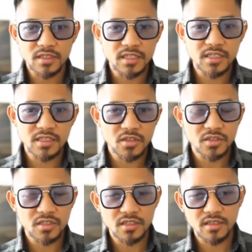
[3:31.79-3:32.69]
This is
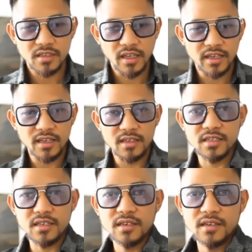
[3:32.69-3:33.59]
just like
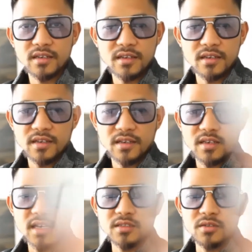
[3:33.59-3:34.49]
easy,
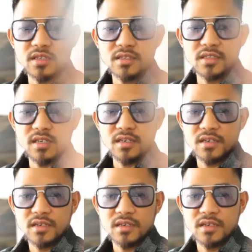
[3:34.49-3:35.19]
as you can see.